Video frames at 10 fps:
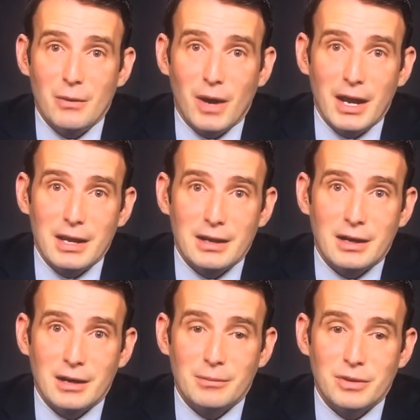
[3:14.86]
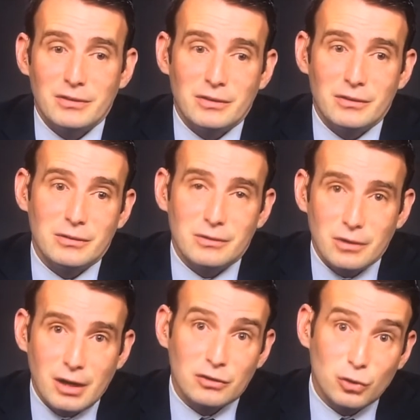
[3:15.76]
anyway. Um, this is
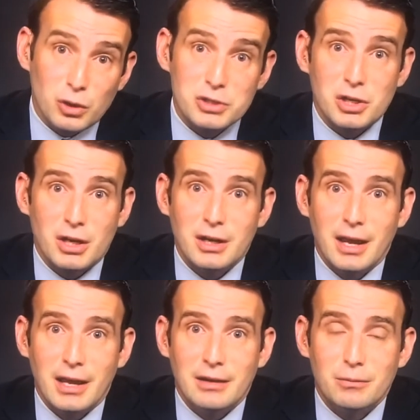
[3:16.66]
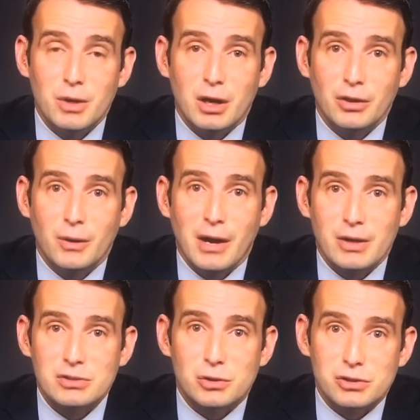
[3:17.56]
extortion, and we all know how
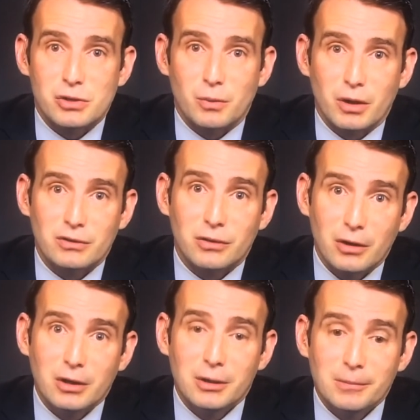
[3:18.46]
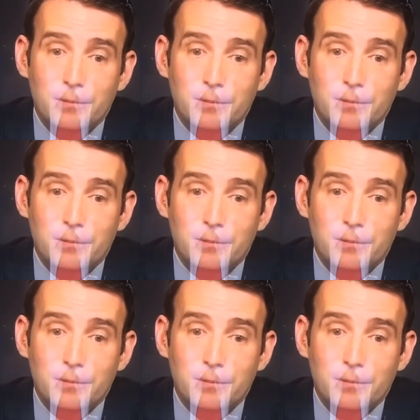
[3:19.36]
extortion works. Jim, are